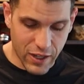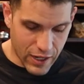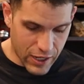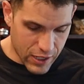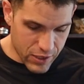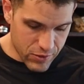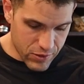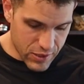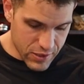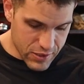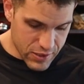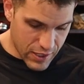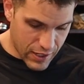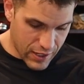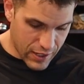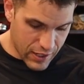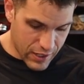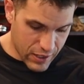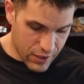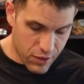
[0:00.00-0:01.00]
calories
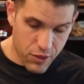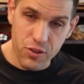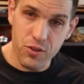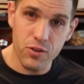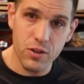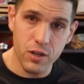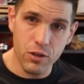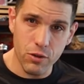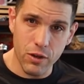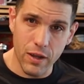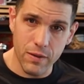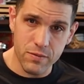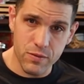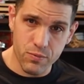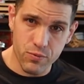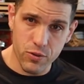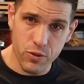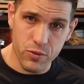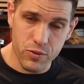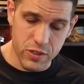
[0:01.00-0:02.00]
and 30 grams
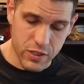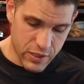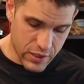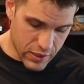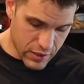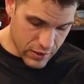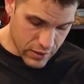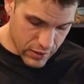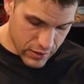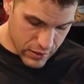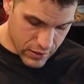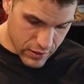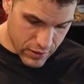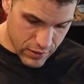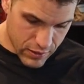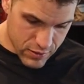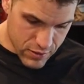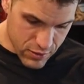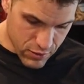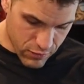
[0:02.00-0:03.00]
of protein
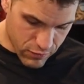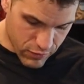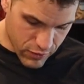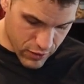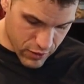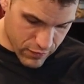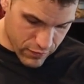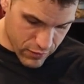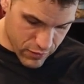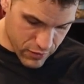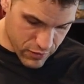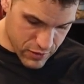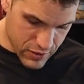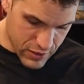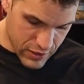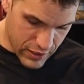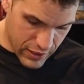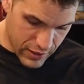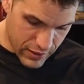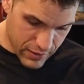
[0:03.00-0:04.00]
so far for
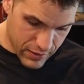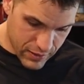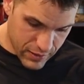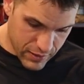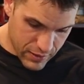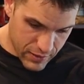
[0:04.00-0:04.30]
today.